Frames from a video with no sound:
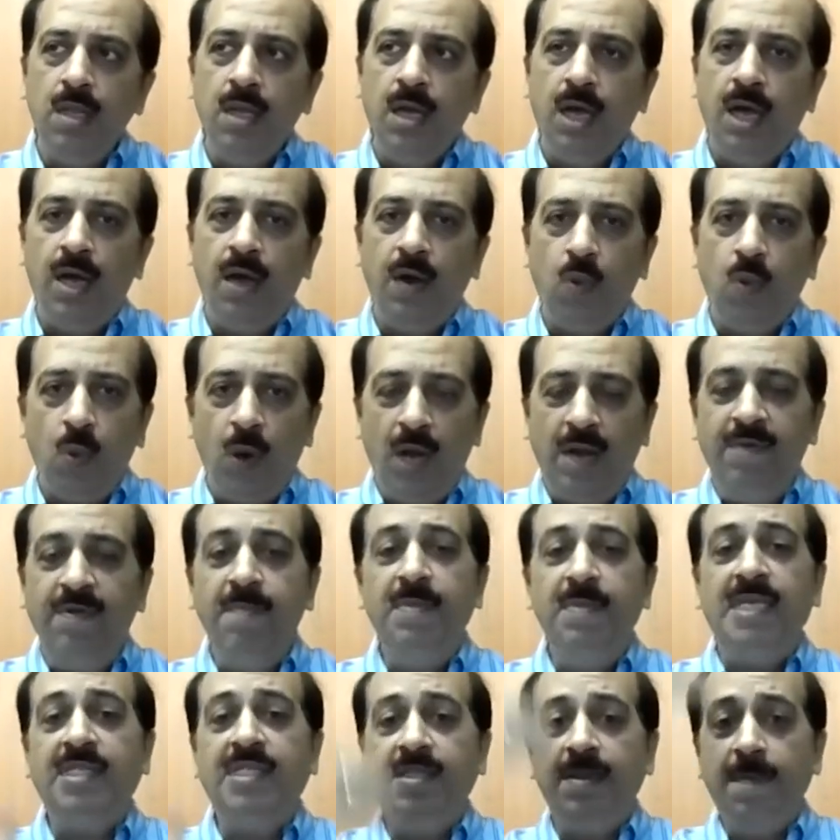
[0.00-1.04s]
while we
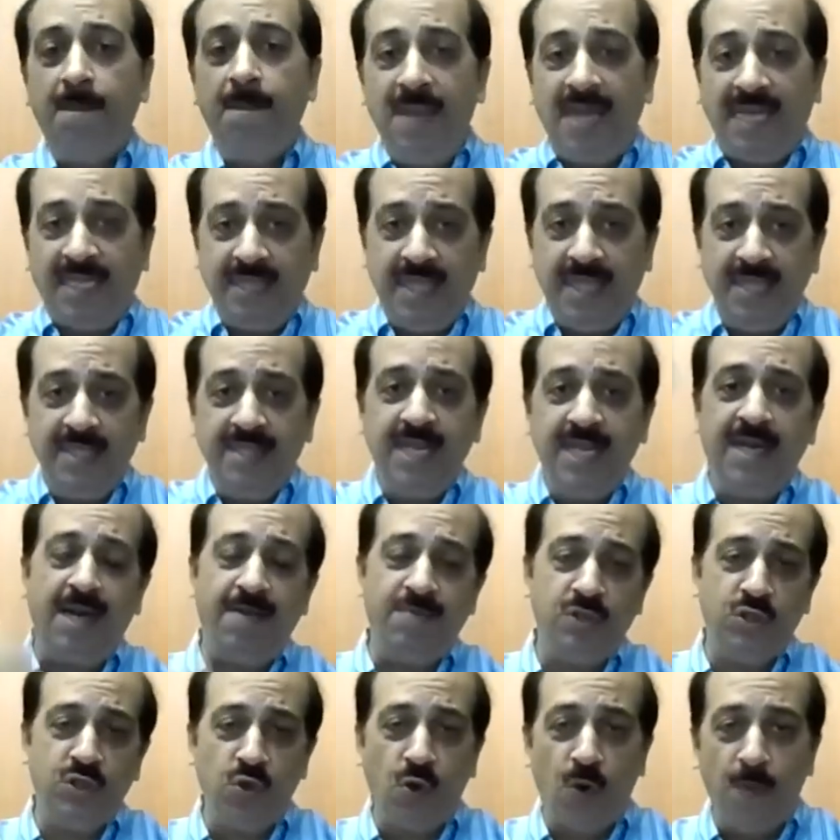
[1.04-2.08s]
missed the big thing that I
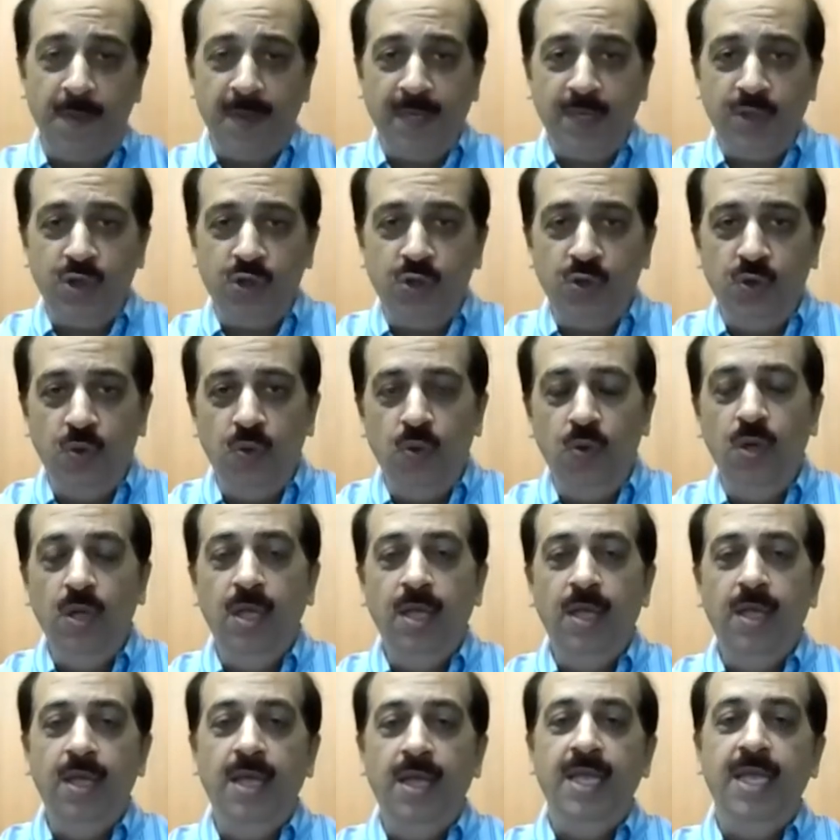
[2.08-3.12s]
was hoping to do,
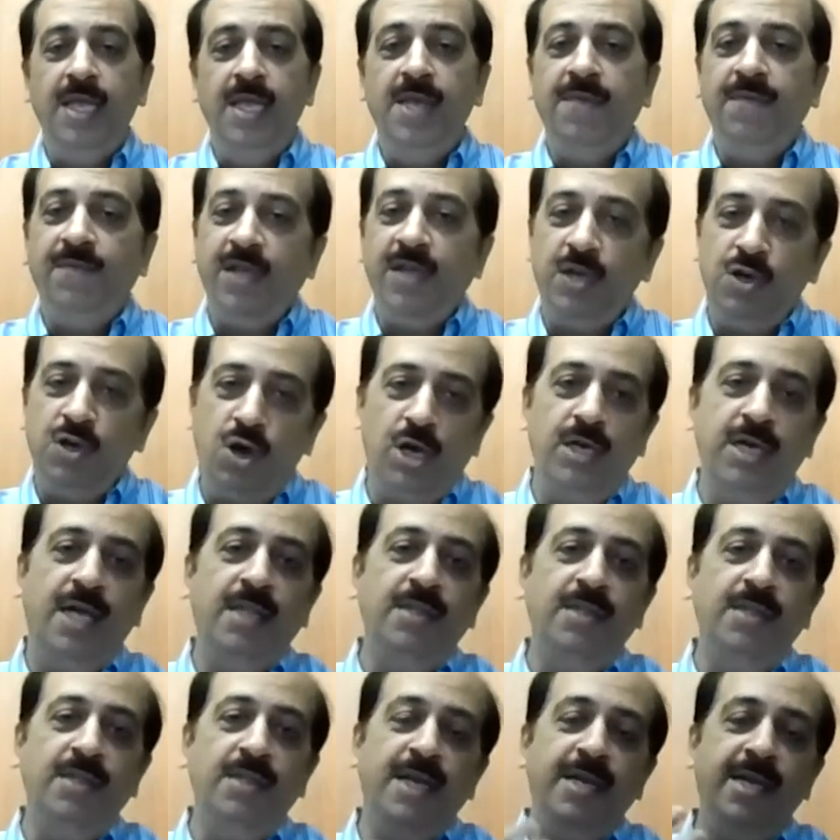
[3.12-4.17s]
if we had not
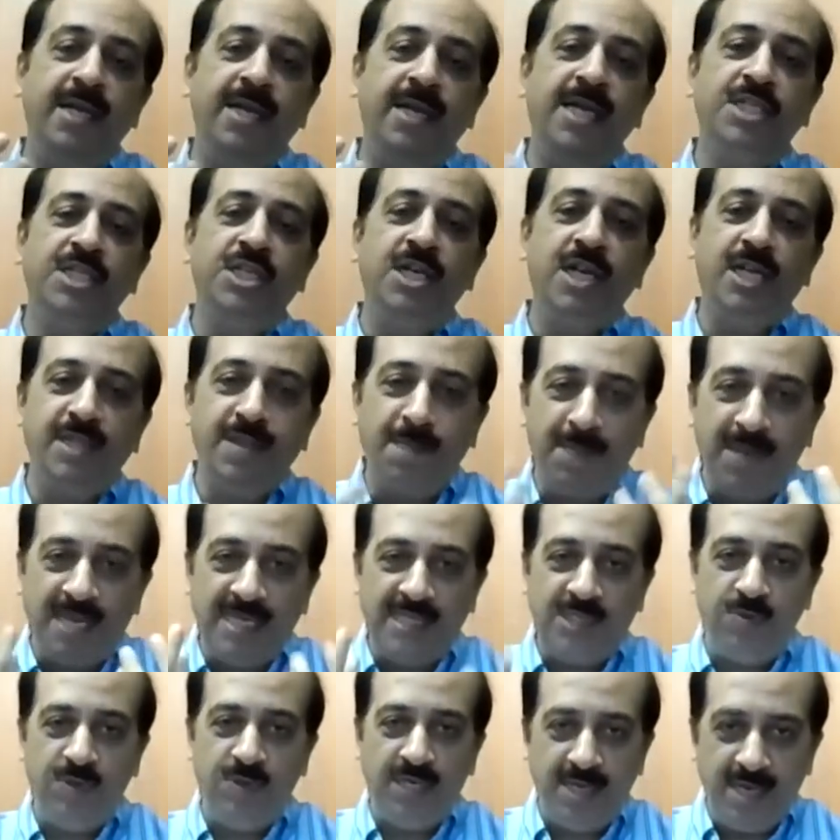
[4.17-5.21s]
done the integration at the
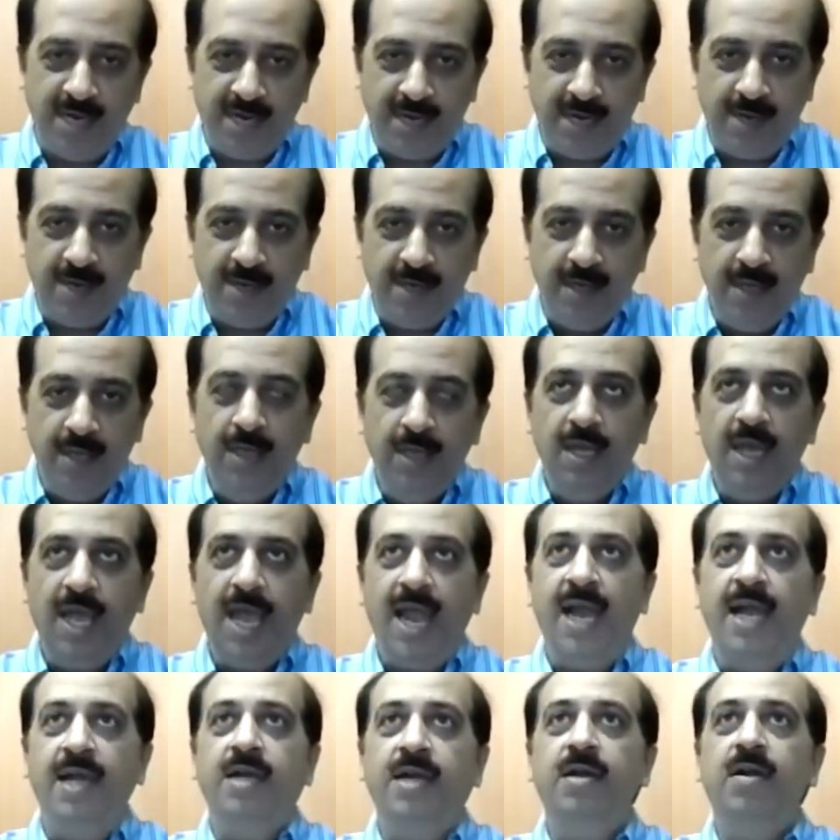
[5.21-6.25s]
pace we did
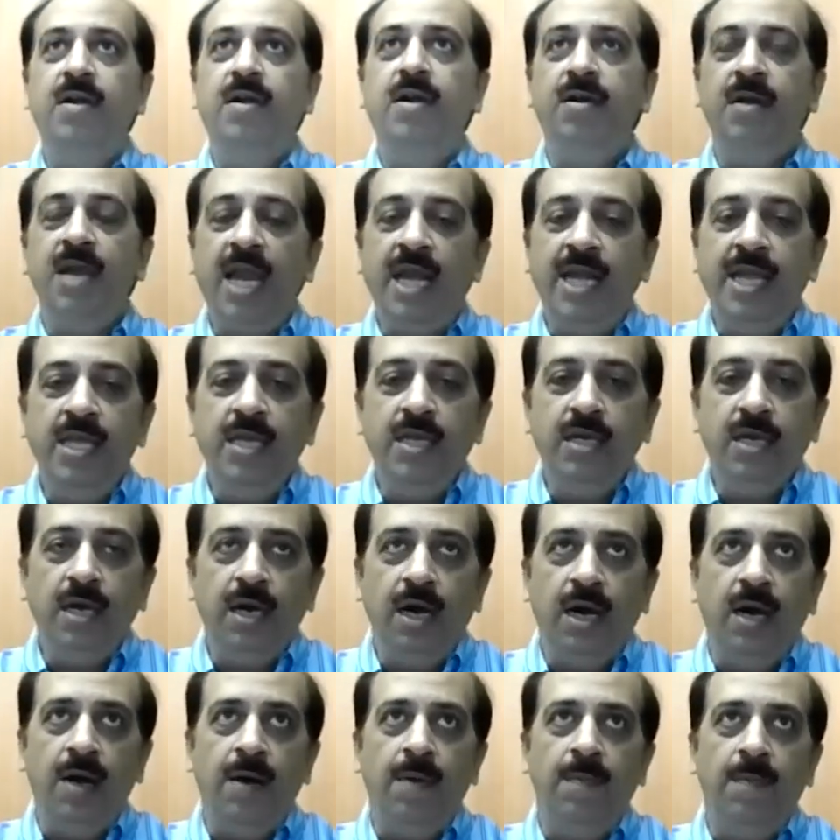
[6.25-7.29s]
and really
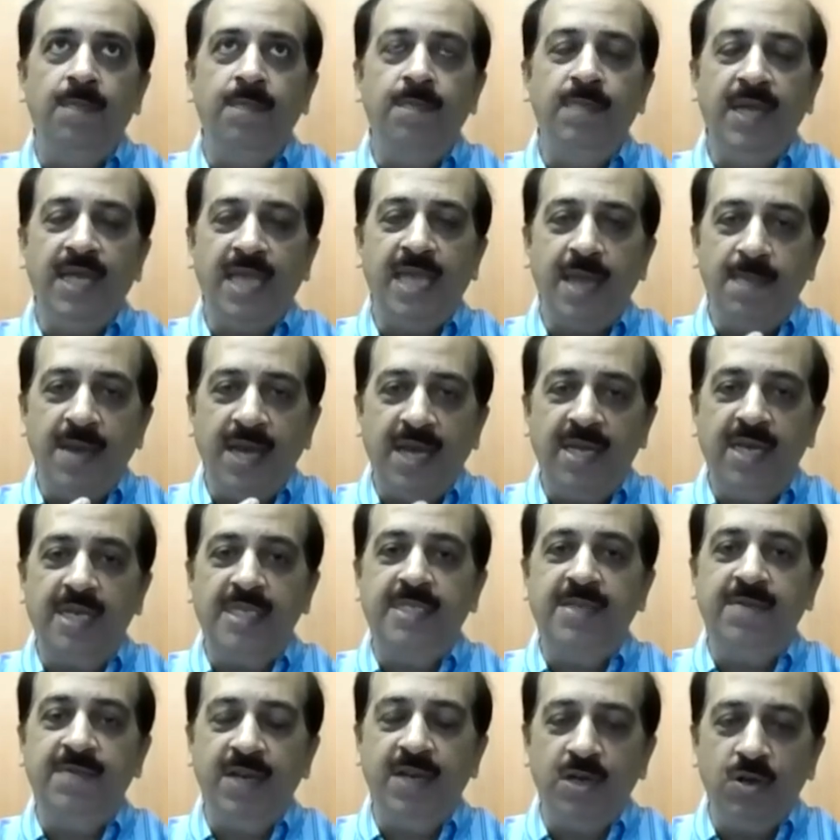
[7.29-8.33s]
became
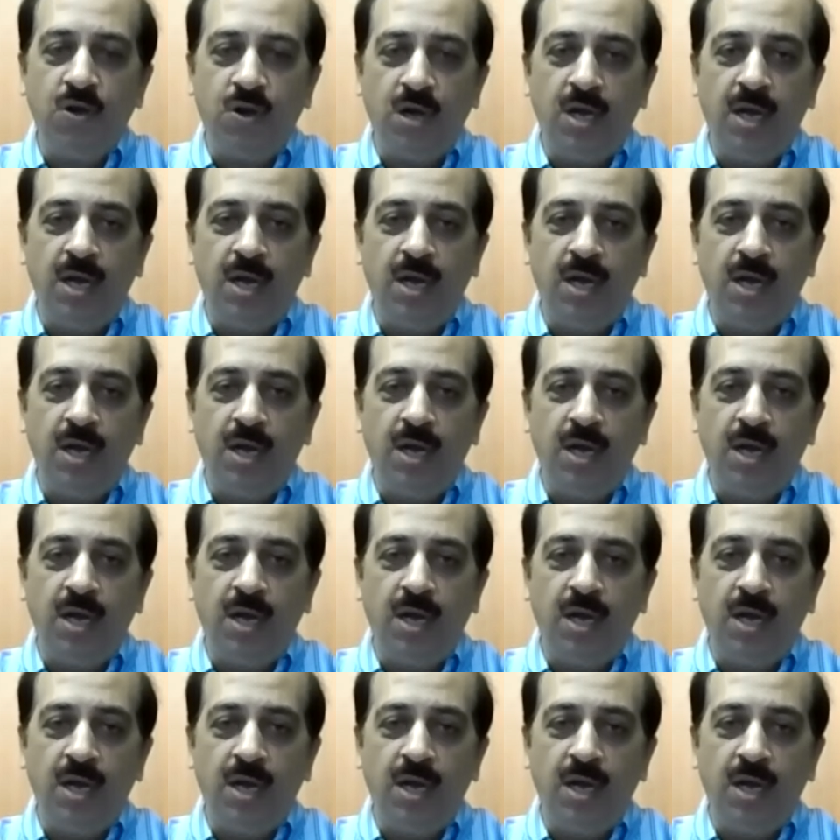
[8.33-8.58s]
aggressive in